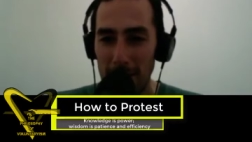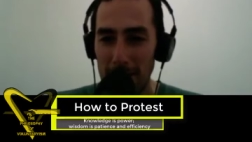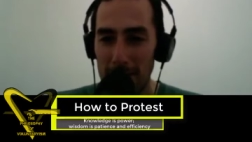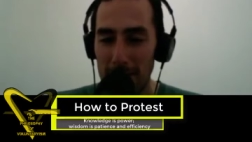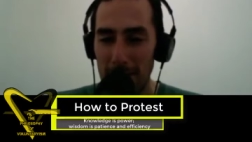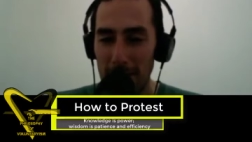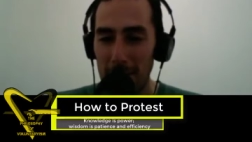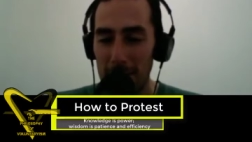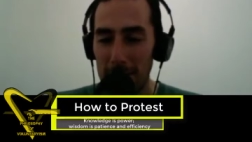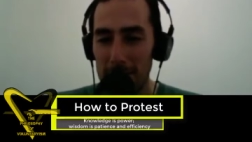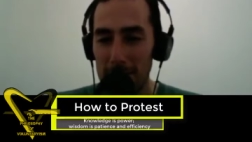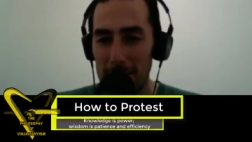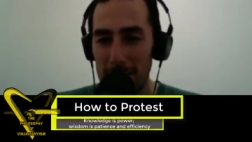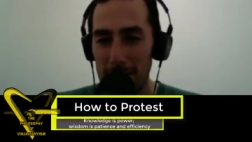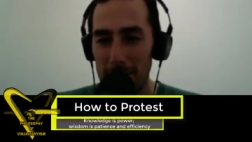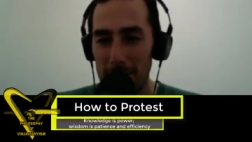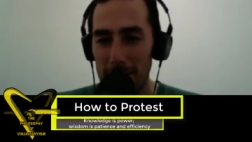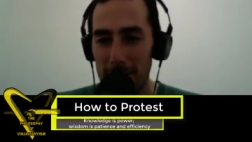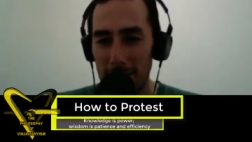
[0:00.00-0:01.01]
deals
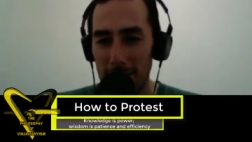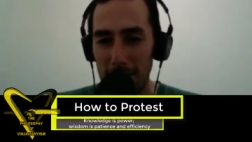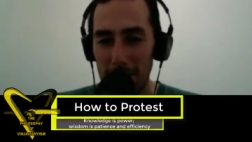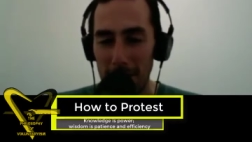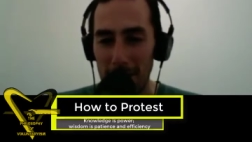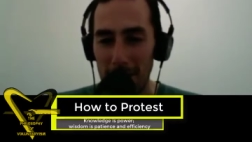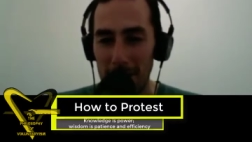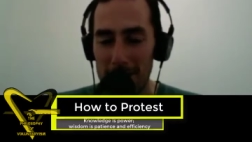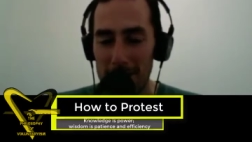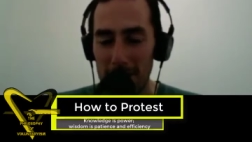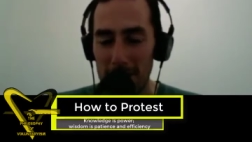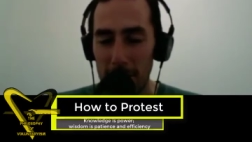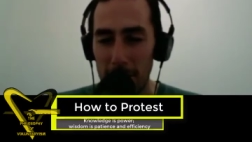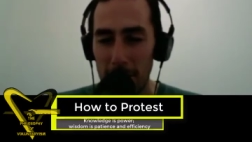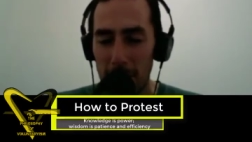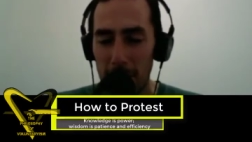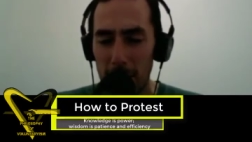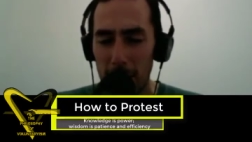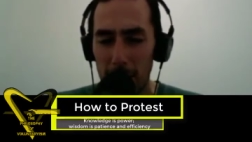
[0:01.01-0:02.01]
and all that kind of
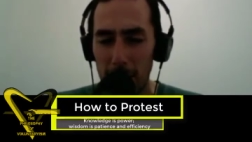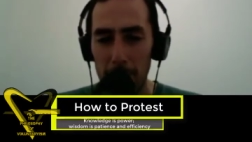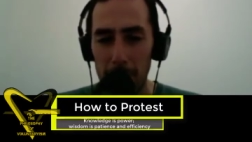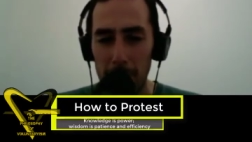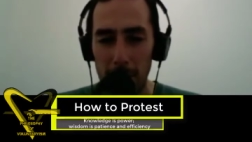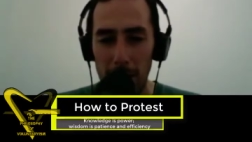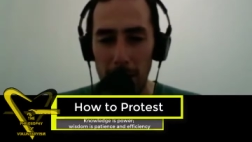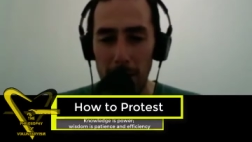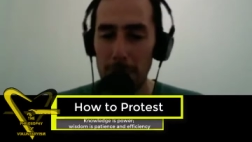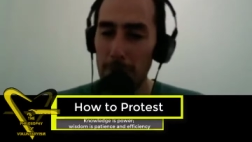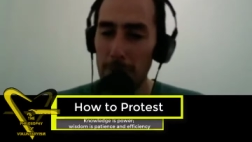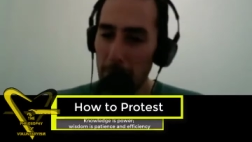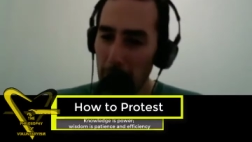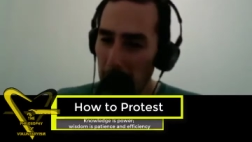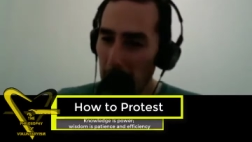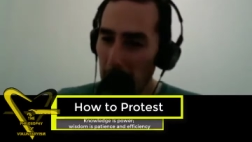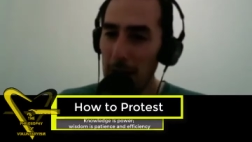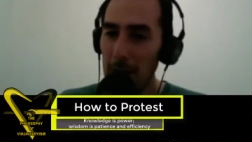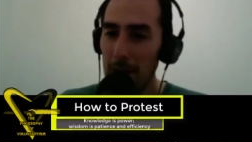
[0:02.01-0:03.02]
stuff.
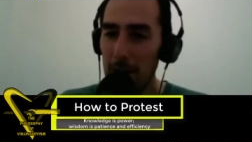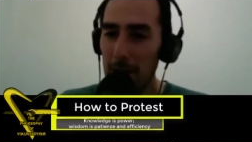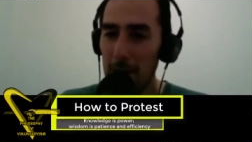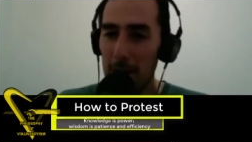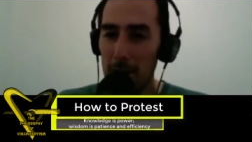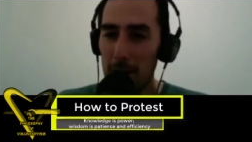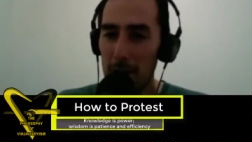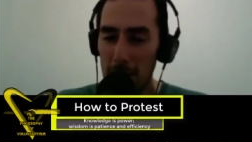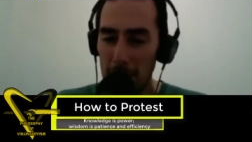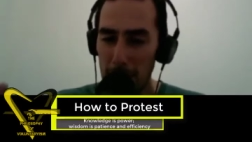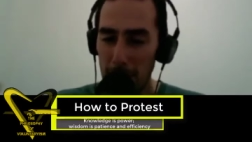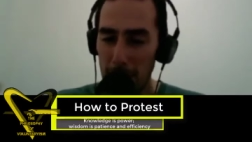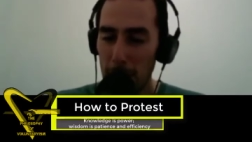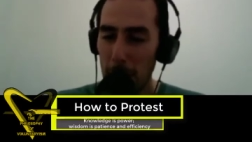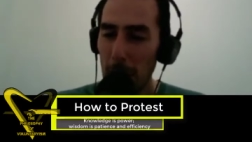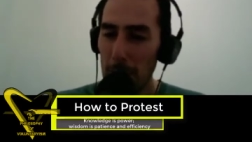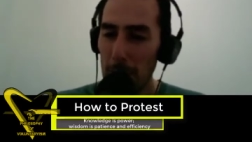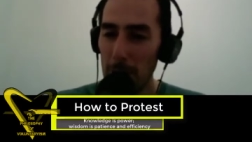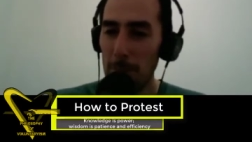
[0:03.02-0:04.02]
If a
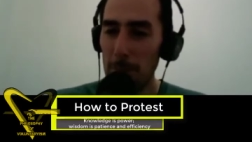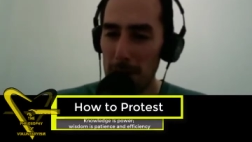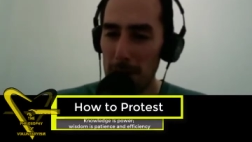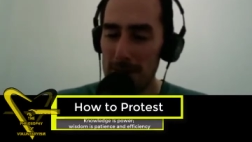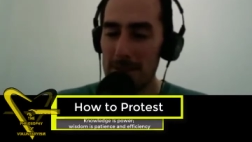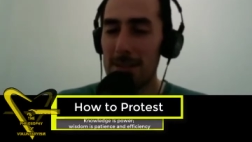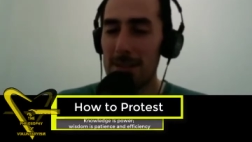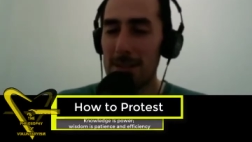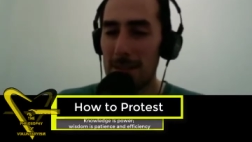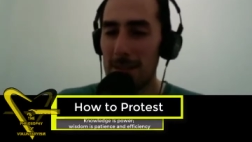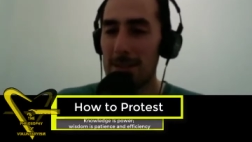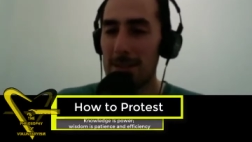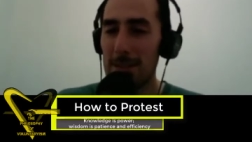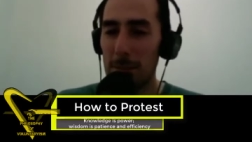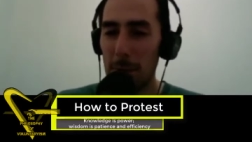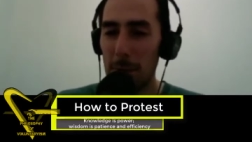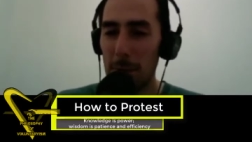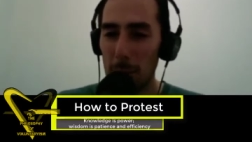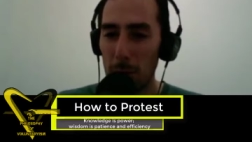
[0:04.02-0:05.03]
private business does
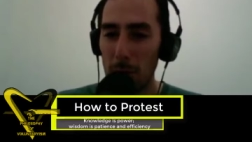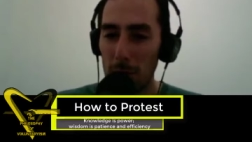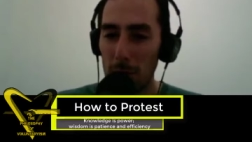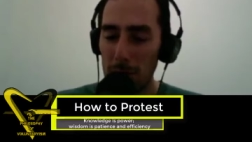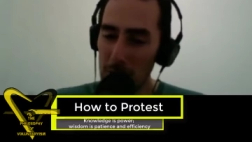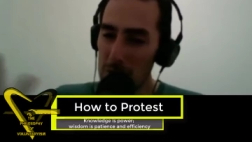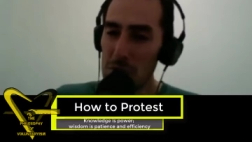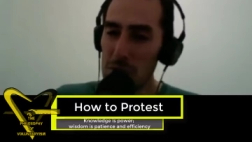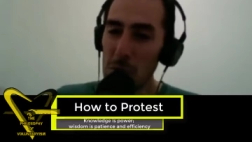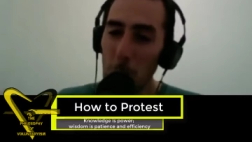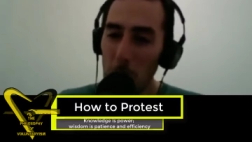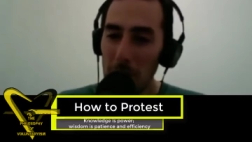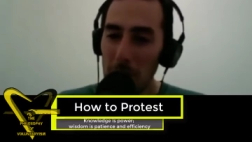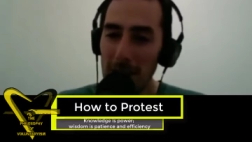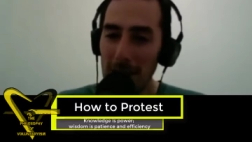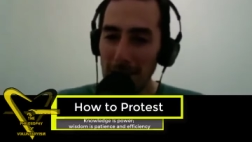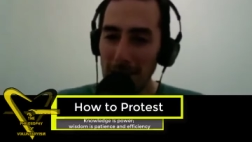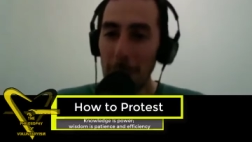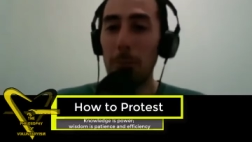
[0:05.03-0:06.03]
something wrong, there's no
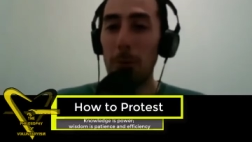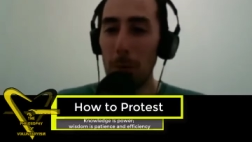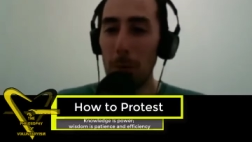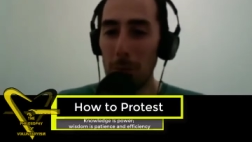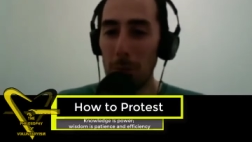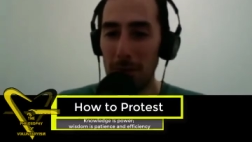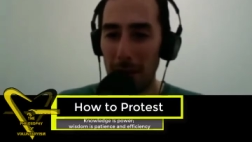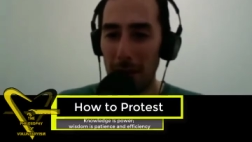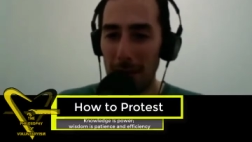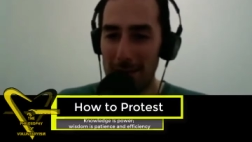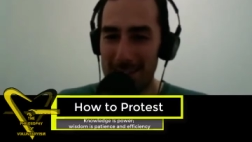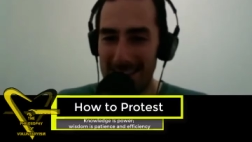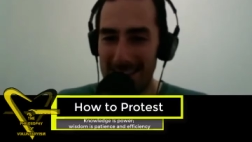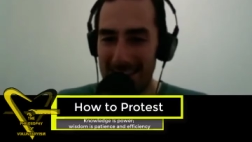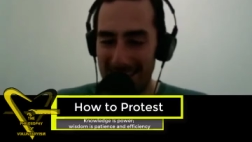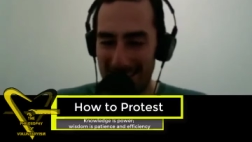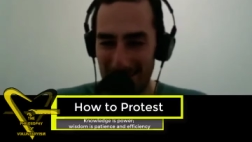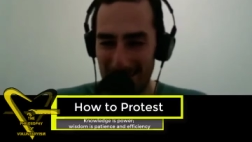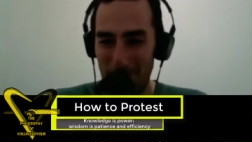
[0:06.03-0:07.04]
need to
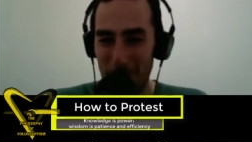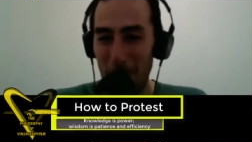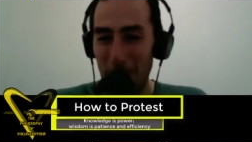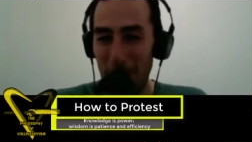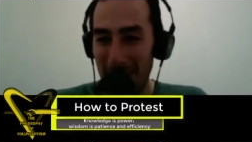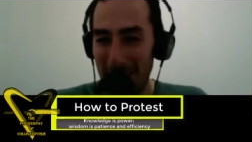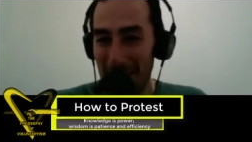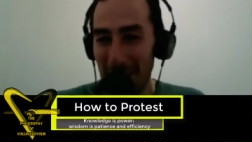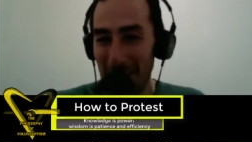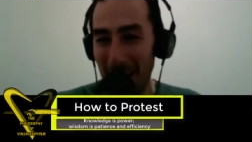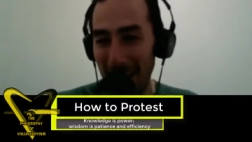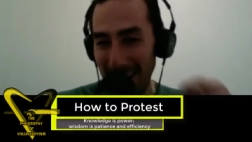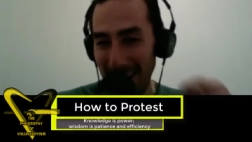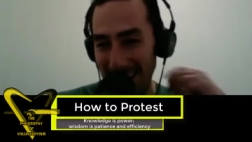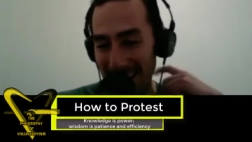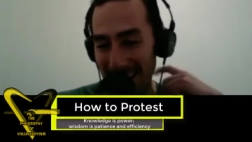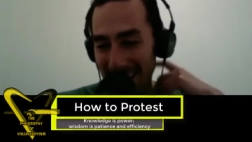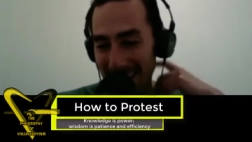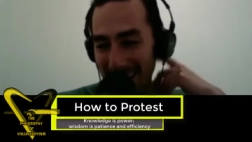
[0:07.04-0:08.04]
protest. I
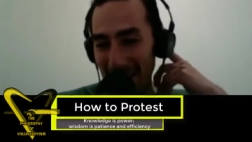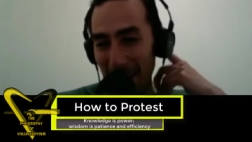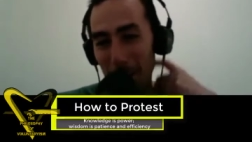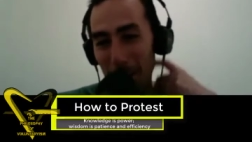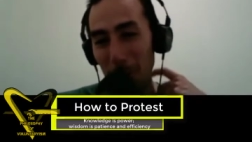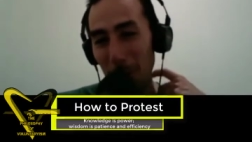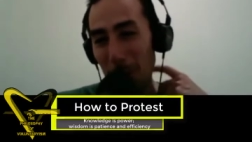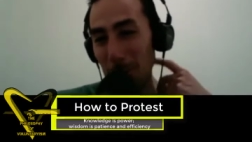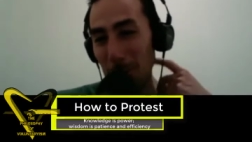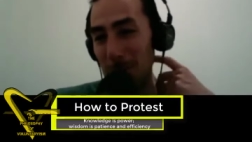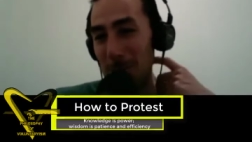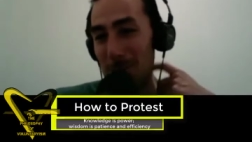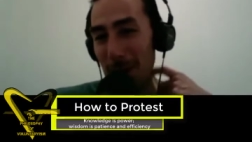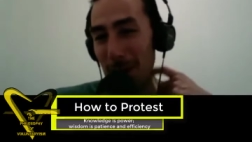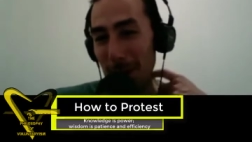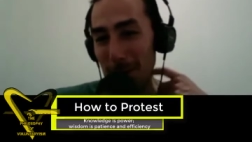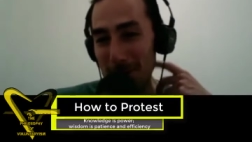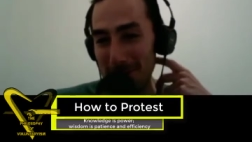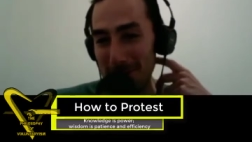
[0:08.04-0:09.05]
think word will
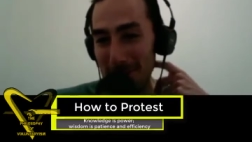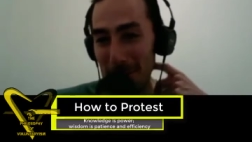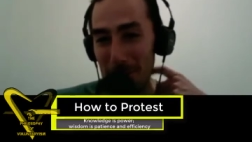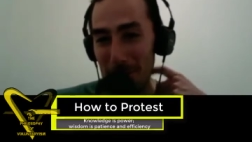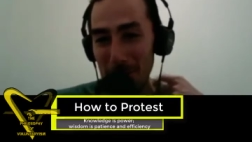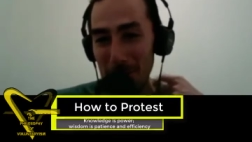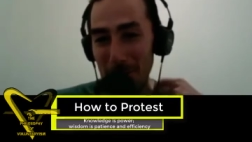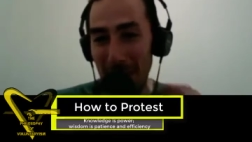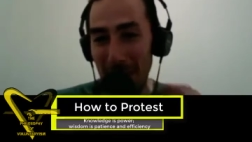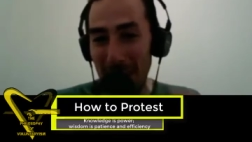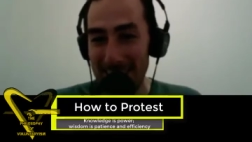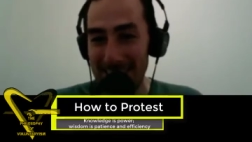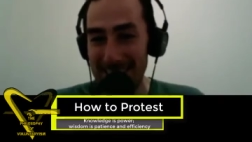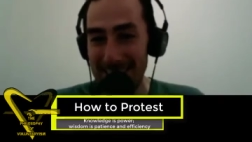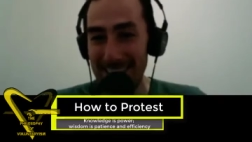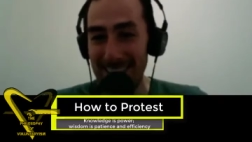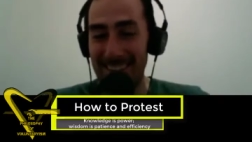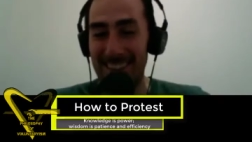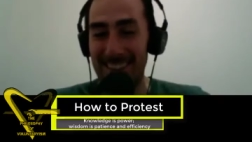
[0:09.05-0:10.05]
travel so fast